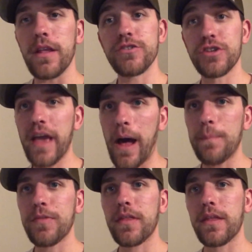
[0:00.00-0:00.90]
So yeah,
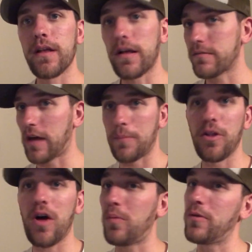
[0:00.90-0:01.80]
come
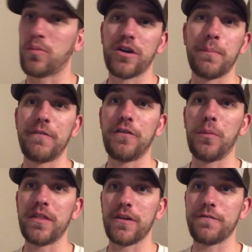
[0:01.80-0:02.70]
along. We're going to be
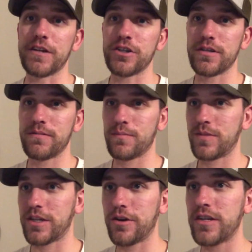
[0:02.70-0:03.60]
filming the fishing
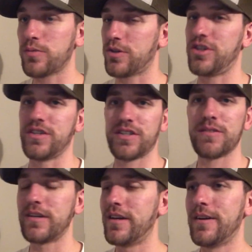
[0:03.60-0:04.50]
series, which is,